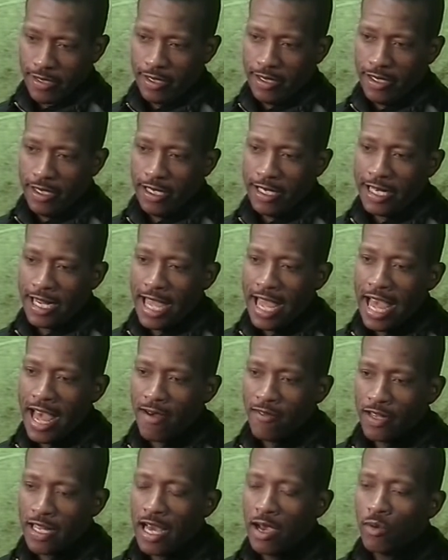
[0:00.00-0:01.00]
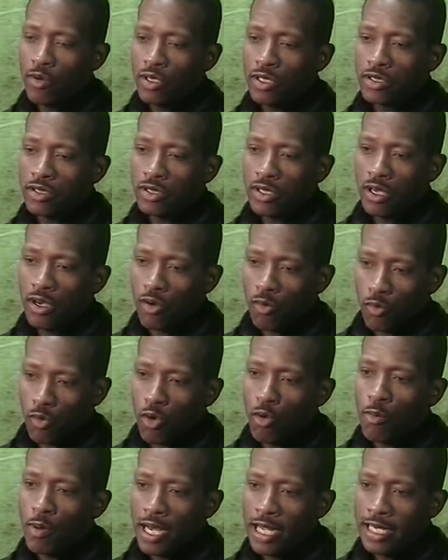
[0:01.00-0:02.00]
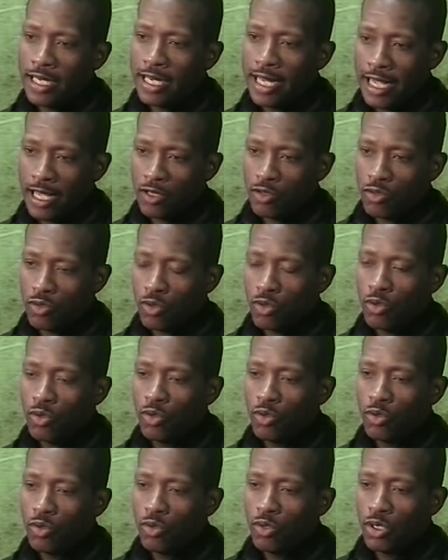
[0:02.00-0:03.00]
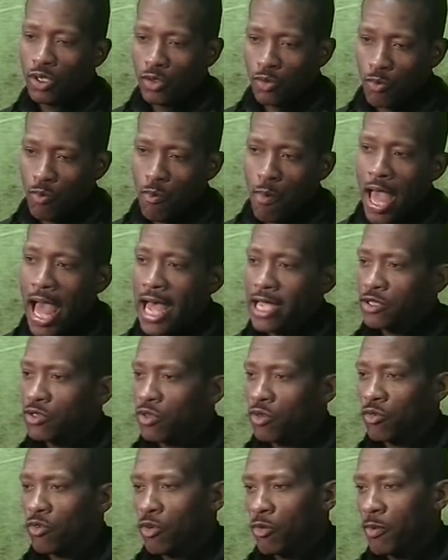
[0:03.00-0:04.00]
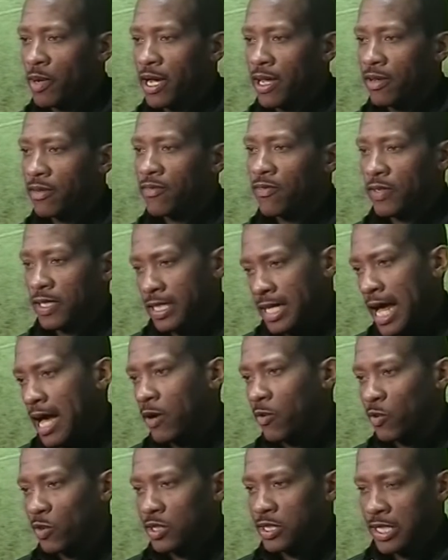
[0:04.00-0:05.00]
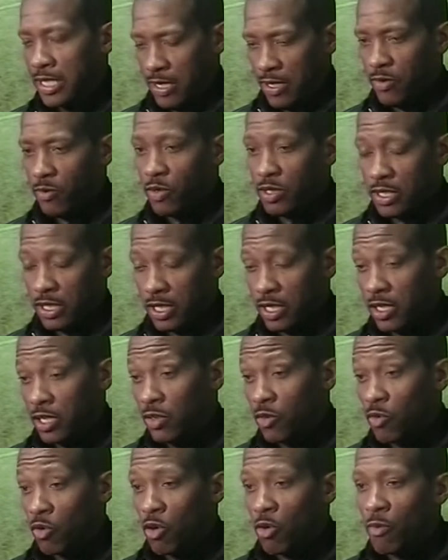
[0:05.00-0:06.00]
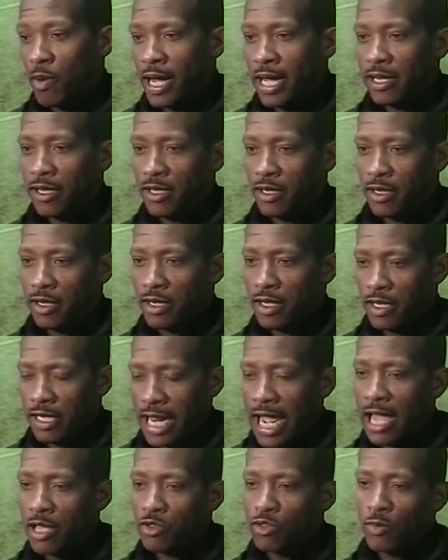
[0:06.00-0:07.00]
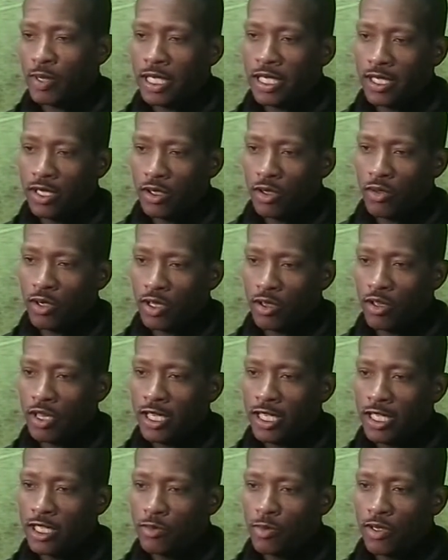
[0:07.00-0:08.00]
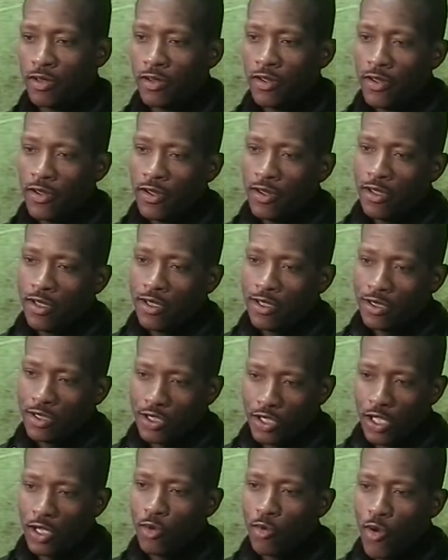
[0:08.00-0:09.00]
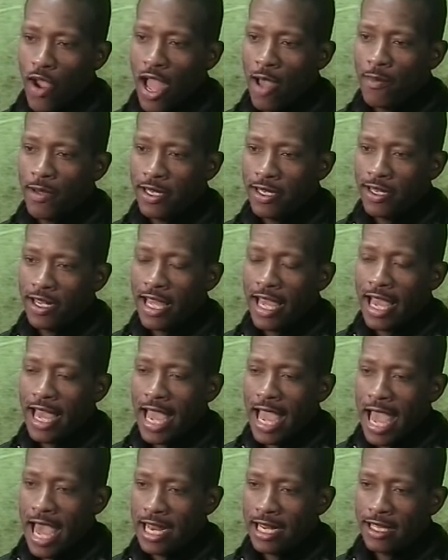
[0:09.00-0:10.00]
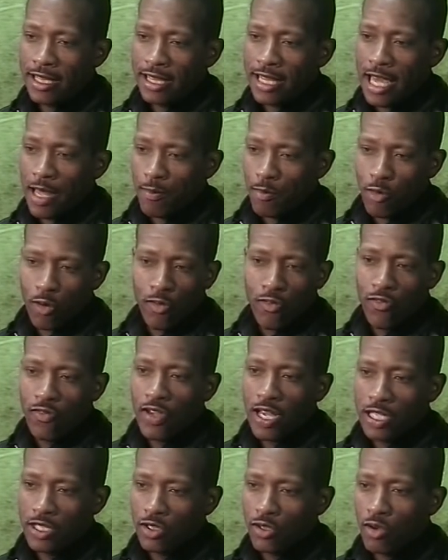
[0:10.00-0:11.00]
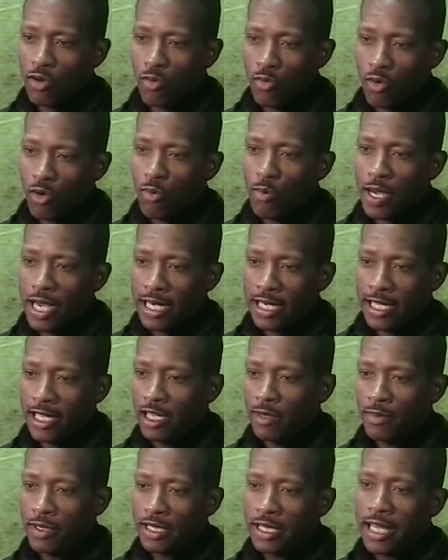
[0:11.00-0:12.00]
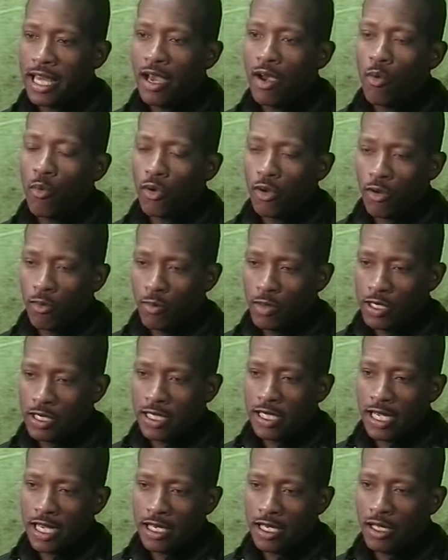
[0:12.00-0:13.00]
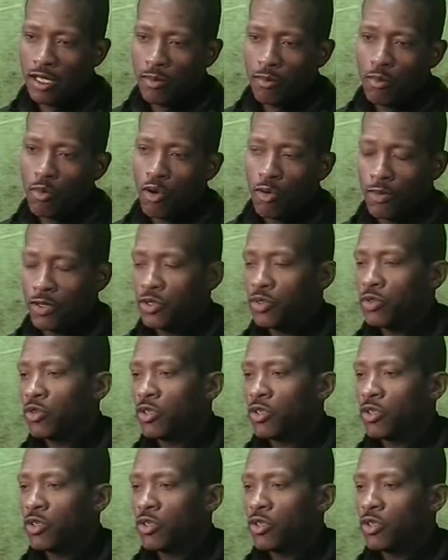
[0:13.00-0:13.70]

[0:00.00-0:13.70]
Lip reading: didn't have, and that was a robot dancer who could master the robot. Flea Lock was a good robot dancer, but he could do other things, but Skeeter Rabbit added that professional robot element that we were missing on a more mature